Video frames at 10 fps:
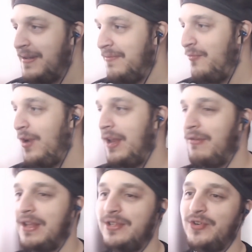Really,
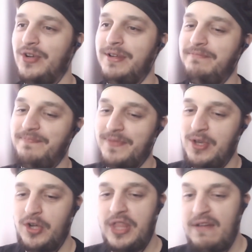really enjoying it.
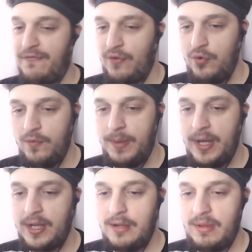God, that flew
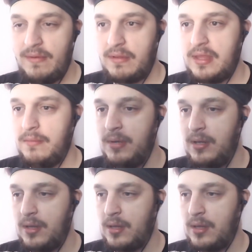by. I can't believe that was 10 minutes.